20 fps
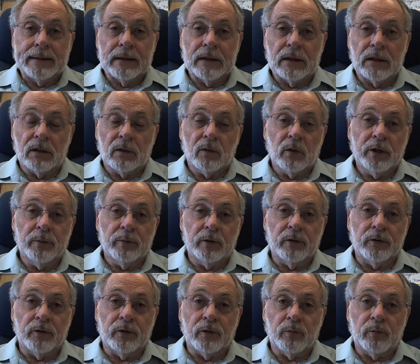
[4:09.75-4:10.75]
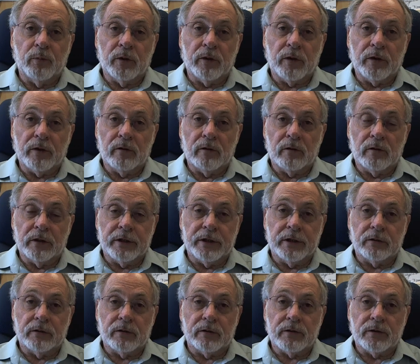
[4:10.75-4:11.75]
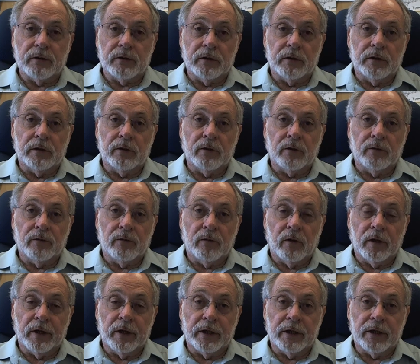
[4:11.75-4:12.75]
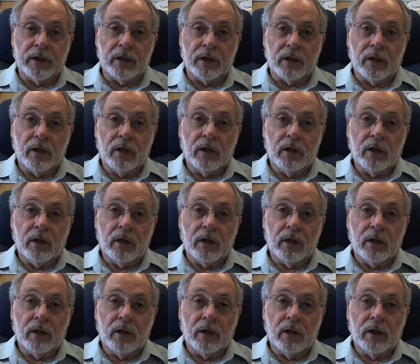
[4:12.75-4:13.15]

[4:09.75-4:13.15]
Weibels is particularly interested in defining